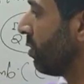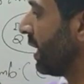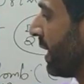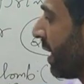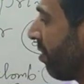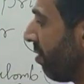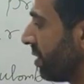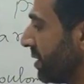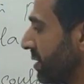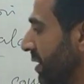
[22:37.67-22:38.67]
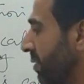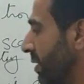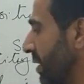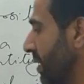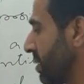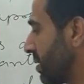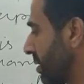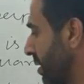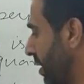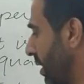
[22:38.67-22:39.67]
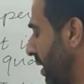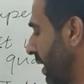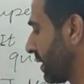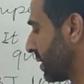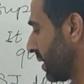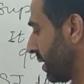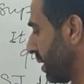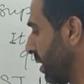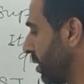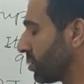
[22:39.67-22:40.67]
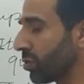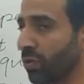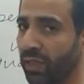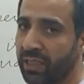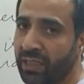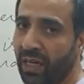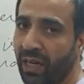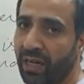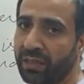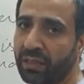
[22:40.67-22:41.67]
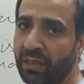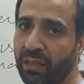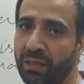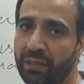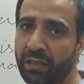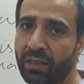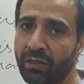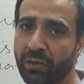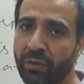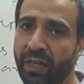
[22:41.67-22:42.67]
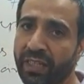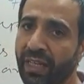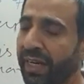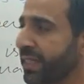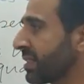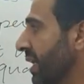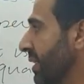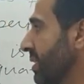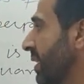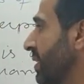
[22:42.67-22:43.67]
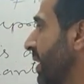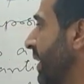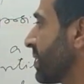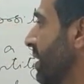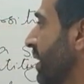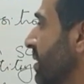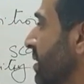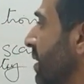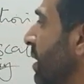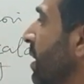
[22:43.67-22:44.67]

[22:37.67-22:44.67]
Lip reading: learned all these in this lecture. So inshallah see you in the next lecture. In the next lecture